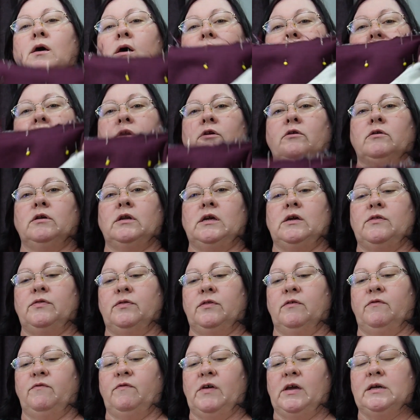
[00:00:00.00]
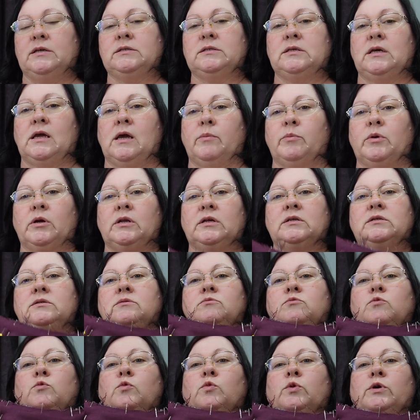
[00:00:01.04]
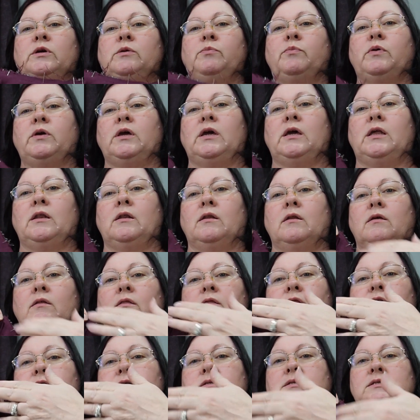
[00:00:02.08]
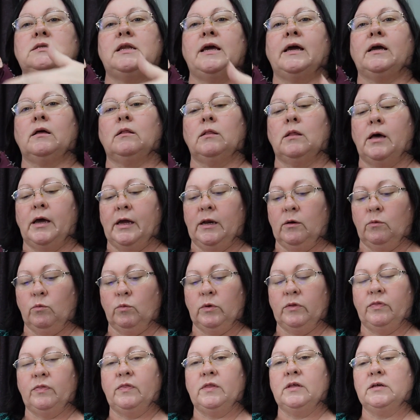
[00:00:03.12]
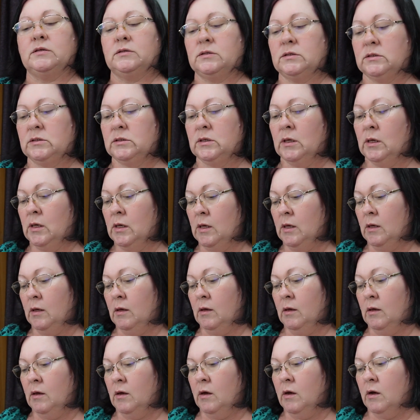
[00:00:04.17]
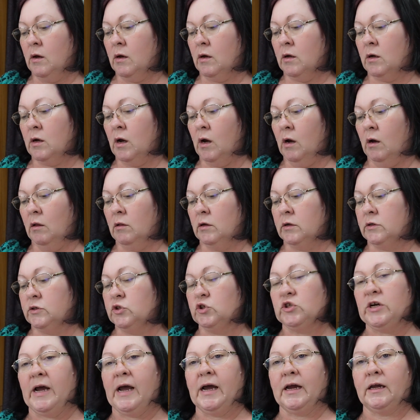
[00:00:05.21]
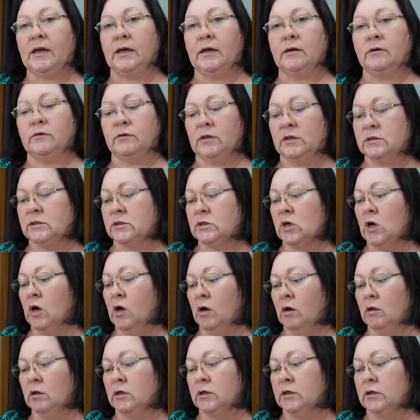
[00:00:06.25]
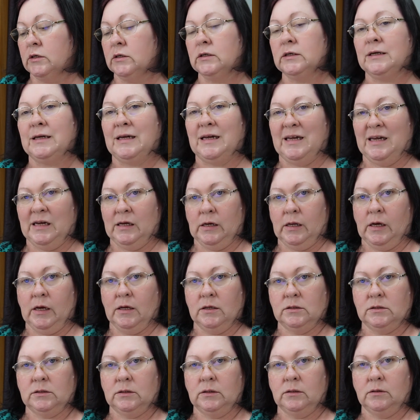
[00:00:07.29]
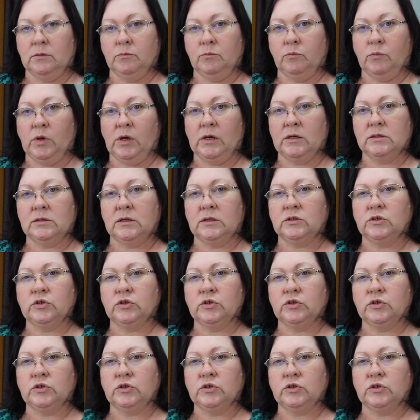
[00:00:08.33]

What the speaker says: underneath the facing. I'm going to repin this neckline with this collar jacket, this collar in it, because